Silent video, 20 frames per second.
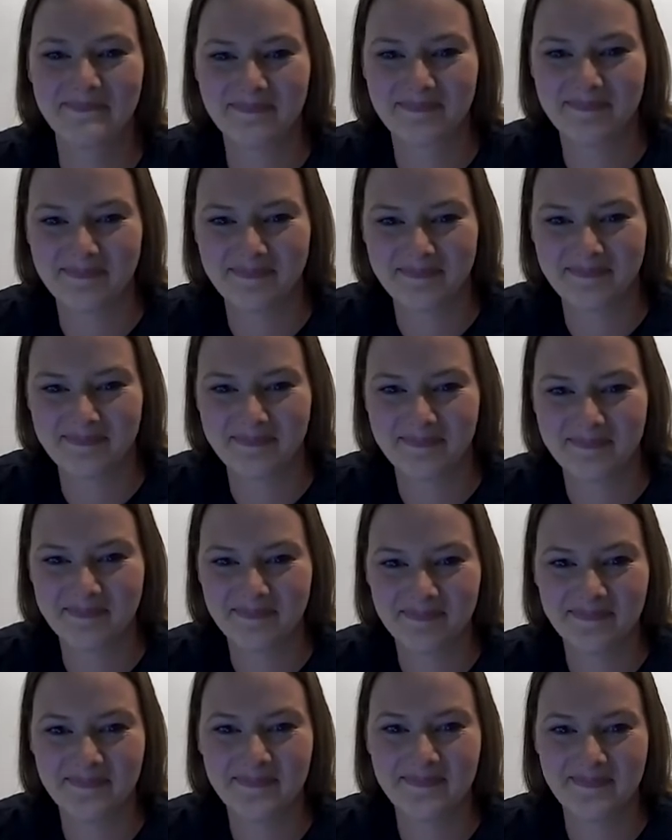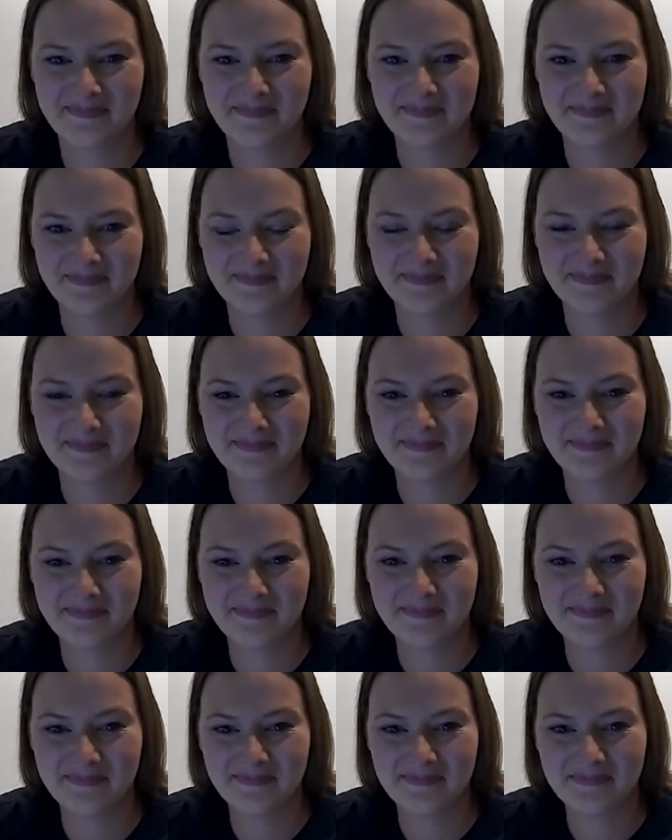
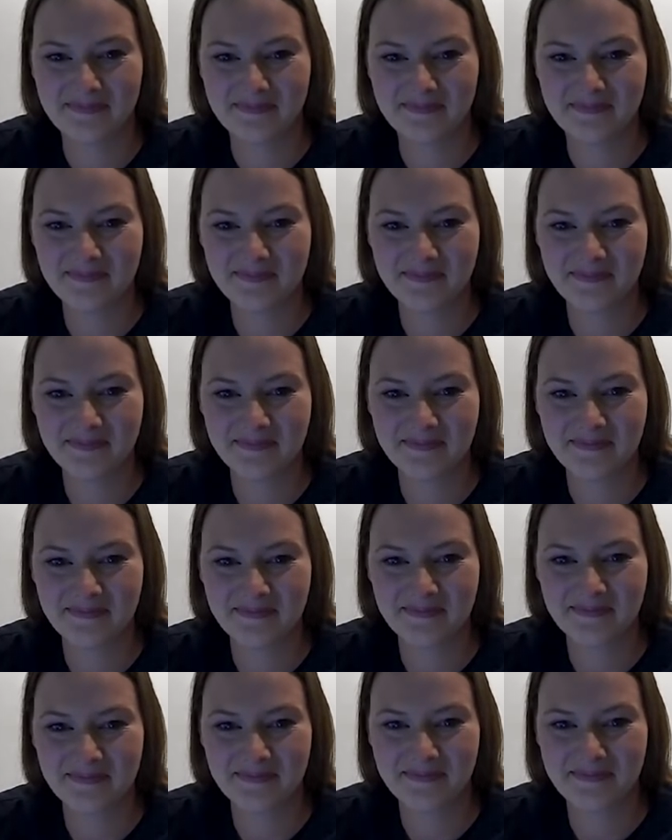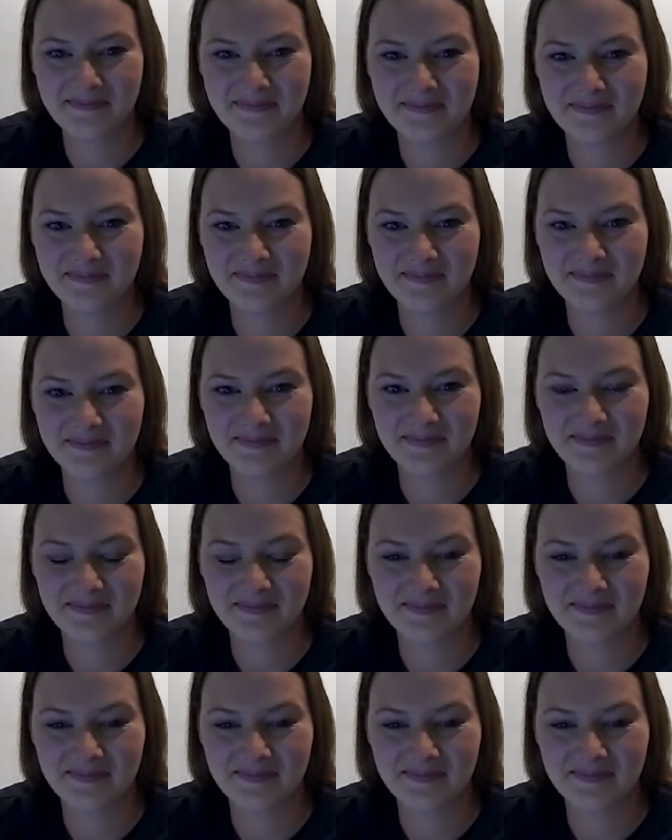[no speech]